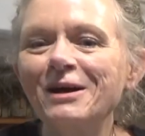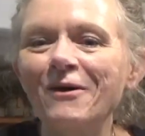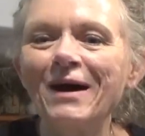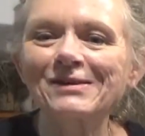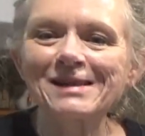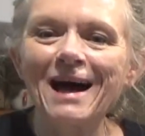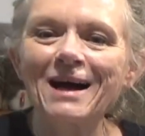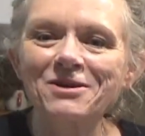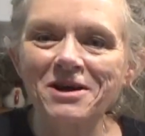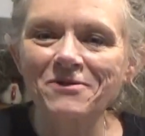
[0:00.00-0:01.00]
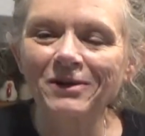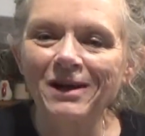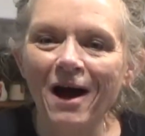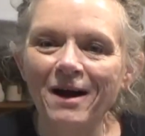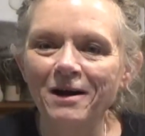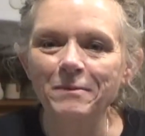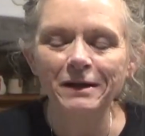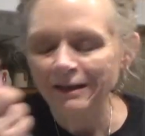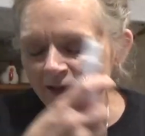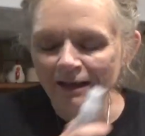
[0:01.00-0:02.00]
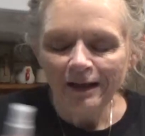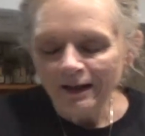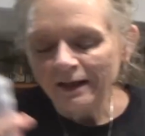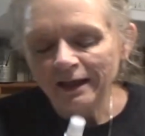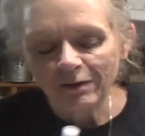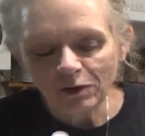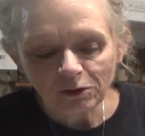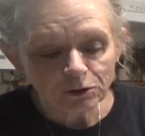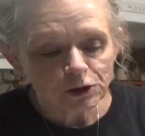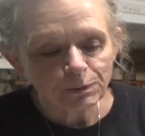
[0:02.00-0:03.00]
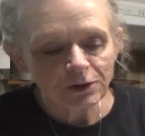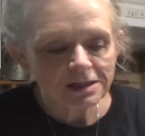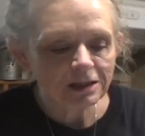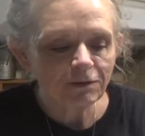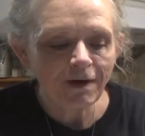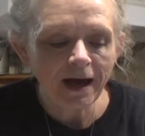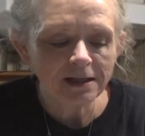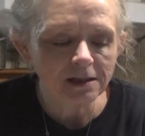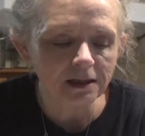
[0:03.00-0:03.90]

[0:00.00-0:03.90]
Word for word: Go outside, you get really hot, come in, give you a little spritz in the face.